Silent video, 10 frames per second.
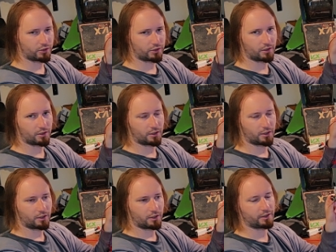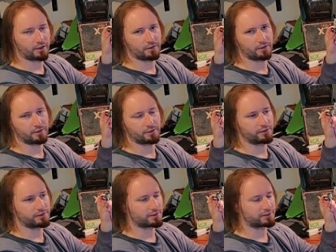wheel and it
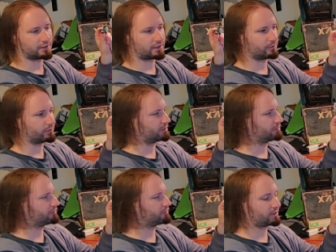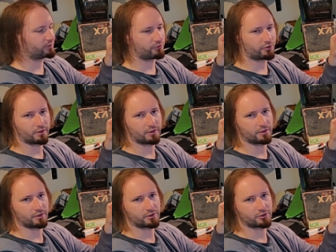needs a reliable 5 volt uh,